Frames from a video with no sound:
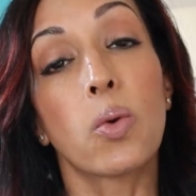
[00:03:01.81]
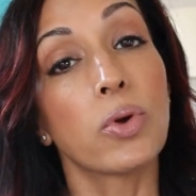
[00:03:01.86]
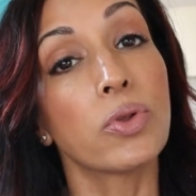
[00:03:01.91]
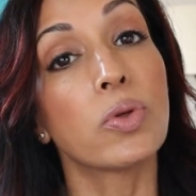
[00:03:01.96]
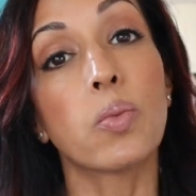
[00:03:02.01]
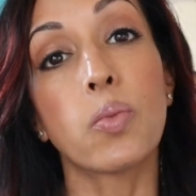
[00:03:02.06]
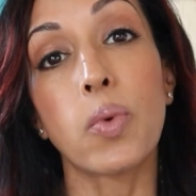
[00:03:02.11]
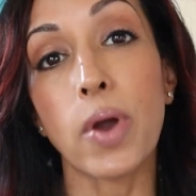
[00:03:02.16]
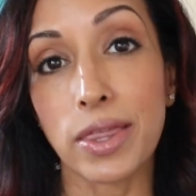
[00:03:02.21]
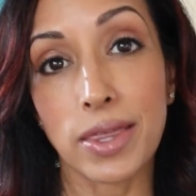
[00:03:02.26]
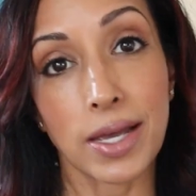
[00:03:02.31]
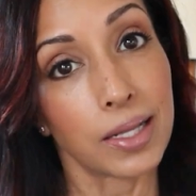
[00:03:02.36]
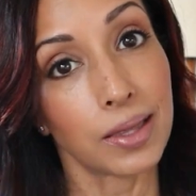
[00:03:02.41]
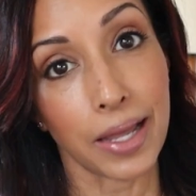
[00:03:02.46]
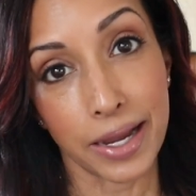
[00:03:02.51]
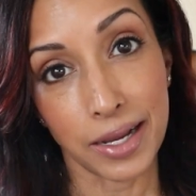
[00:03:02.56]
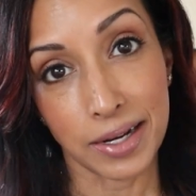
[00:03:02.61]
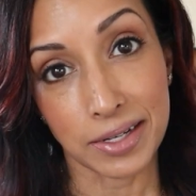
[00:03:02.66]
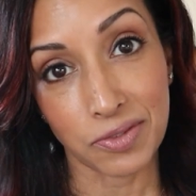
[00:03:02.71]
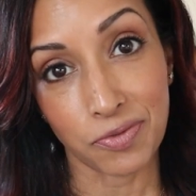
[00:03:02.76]
or the way that
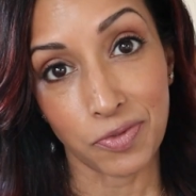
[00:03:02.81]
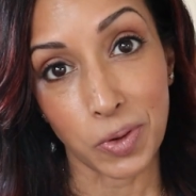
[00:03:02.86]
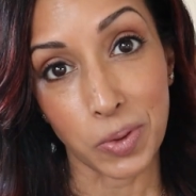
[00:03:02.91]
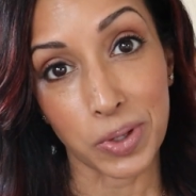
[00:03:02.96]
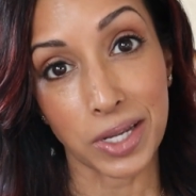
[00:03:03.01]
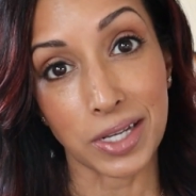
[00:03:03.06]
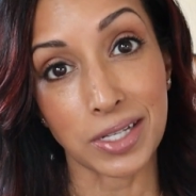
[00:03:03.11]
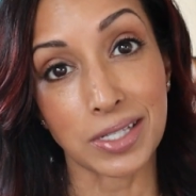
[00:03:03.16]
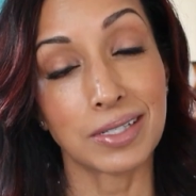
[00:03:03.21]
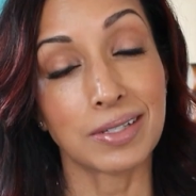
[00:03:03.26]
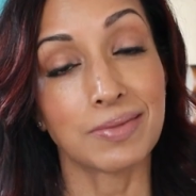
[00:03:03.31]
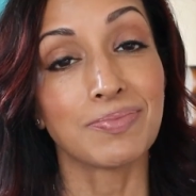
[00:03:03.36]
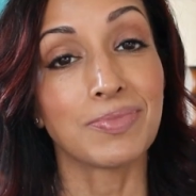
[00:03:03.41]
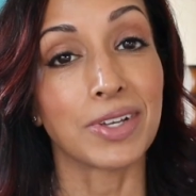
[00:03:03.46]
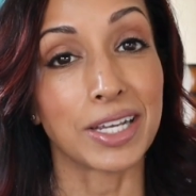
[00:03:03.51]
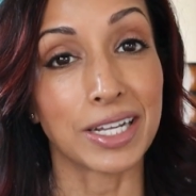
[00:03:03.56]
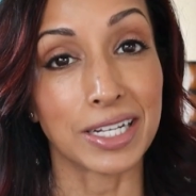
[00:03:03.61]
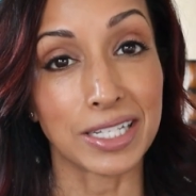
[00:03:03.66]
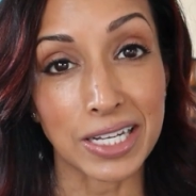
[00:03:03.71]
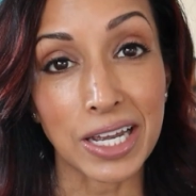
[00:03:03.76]
light is focused.
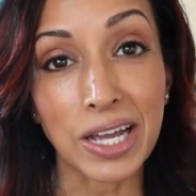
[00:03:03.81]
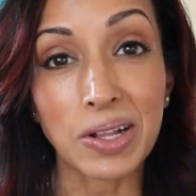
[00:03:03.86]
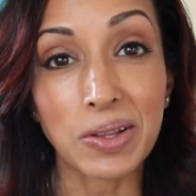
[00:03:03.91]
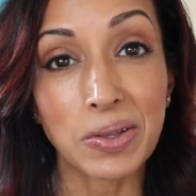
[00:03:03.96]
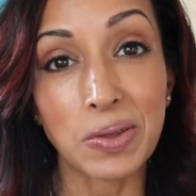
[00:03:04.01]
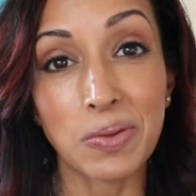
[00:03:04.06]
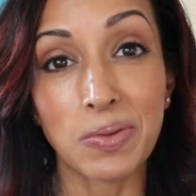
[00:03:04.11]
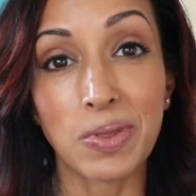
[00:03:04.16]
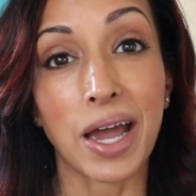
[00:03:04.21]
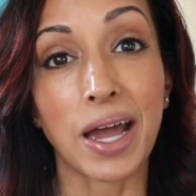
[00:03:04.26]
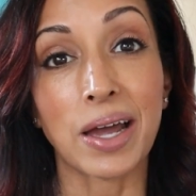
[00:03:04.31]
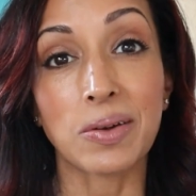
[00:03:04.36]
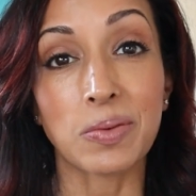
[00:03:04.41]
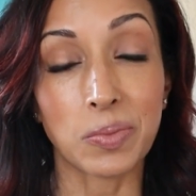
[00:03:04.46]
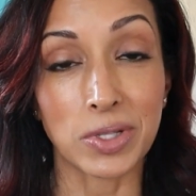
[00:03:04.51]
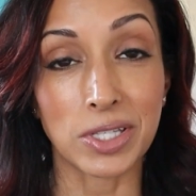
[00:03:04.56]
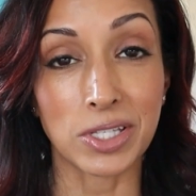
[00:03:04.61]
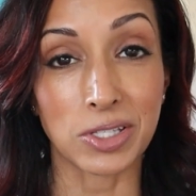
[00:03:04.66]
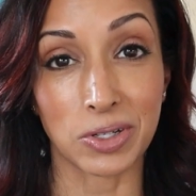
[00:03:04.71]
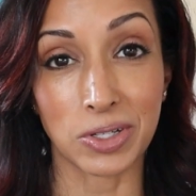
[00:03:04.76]
I can tell you that
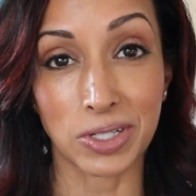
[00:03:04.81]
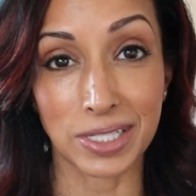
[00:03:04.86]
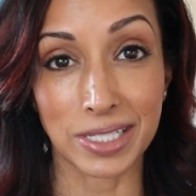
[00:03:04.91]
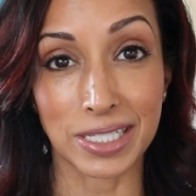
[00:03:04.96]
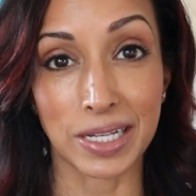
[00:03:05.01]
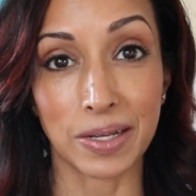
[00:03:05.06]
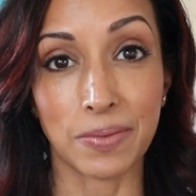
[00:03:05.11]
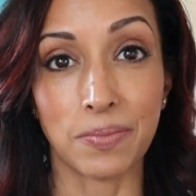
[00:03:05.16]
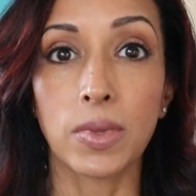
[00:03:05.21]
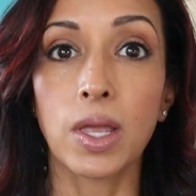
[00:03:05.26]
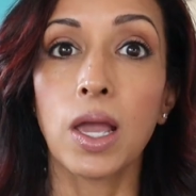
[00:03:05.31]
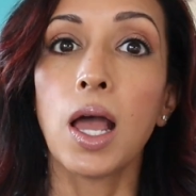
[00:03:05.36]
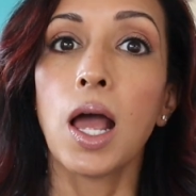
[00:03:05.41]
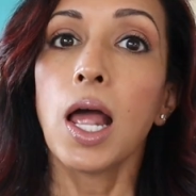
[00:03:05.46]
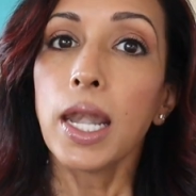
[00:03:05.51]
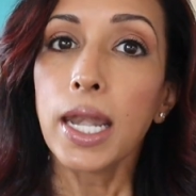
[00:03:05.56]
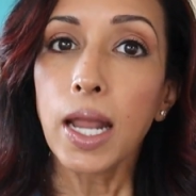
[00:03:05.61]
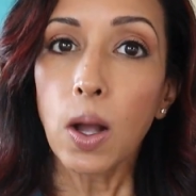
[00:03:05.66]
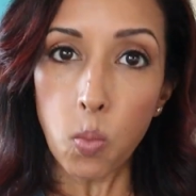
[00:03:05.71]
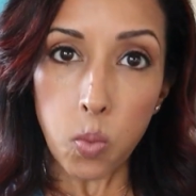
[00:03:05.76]
with certainty.
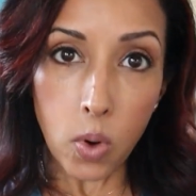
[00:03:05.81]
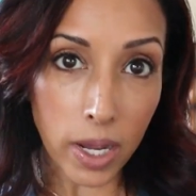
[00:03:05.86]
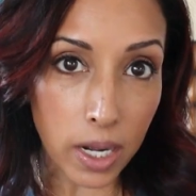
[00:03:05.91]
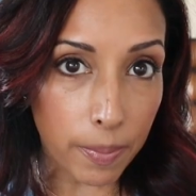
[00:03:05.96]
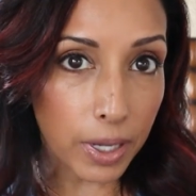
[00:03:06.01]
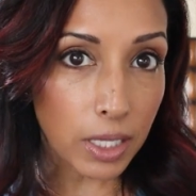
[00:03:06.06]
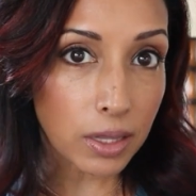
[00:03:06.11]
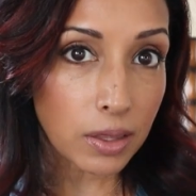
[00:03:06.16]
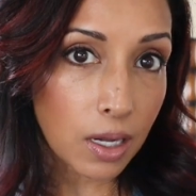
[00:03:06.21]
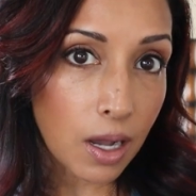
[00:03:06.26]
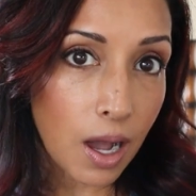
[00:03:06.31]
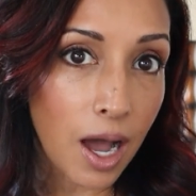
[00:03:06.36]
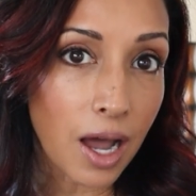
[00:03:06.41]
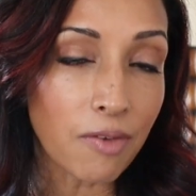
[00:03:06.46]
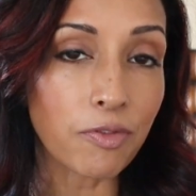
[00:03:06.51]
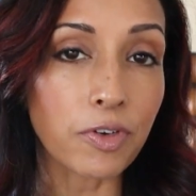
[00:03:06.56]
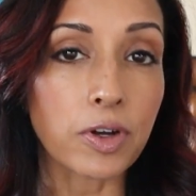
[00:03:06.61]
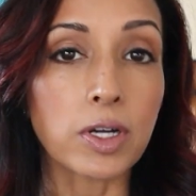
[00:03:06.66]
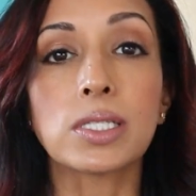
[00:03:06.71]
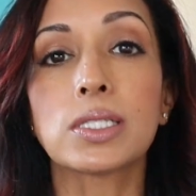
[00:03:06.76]
Now, what about the
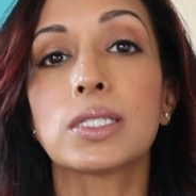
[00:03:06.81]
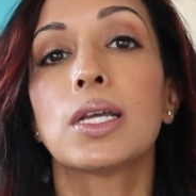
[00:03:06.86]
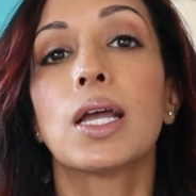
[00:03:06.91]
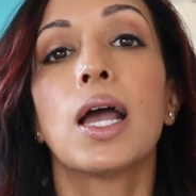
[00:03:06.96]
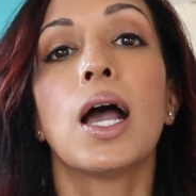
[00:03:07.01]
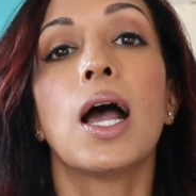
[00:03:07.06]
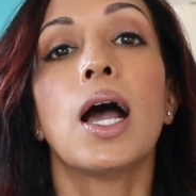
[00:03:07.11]
converse?